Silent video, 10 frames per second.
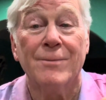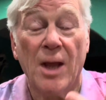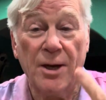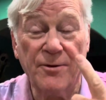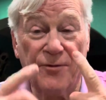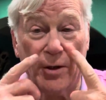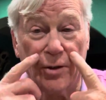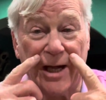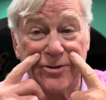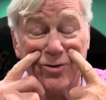And you feel
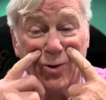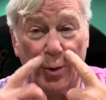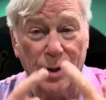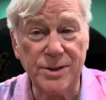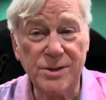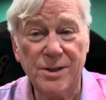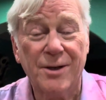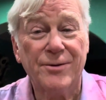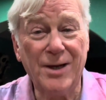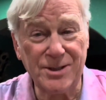that coolness?
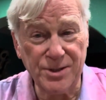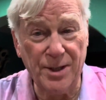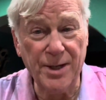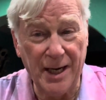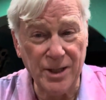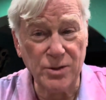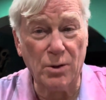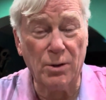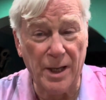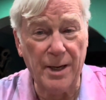That's the
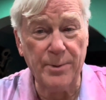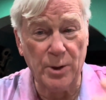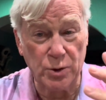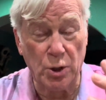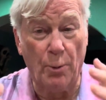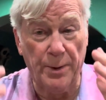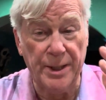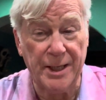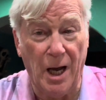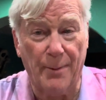nasal labials
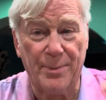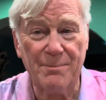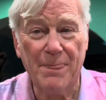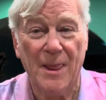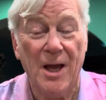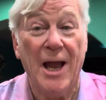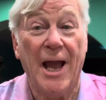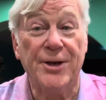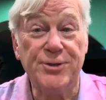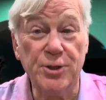opening up.
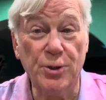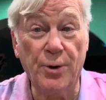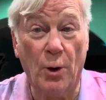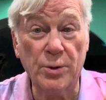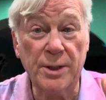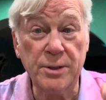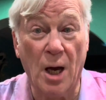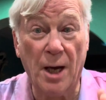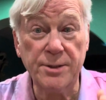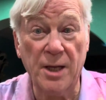And do you know that
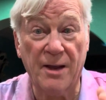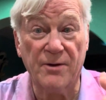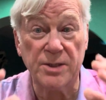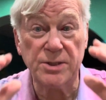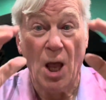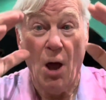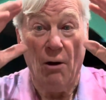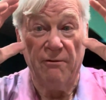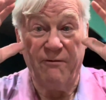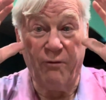God gave us
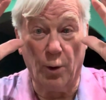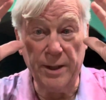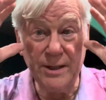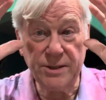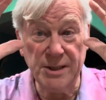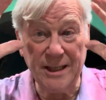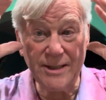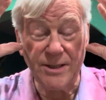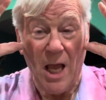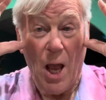
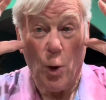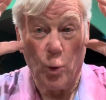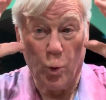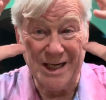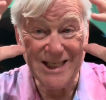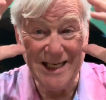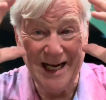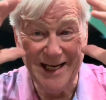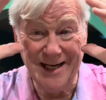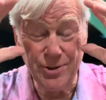46
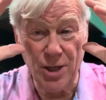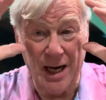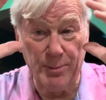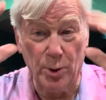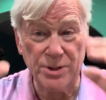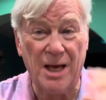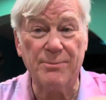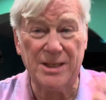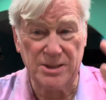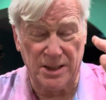resonating chambers? That
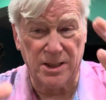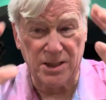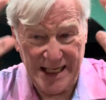means little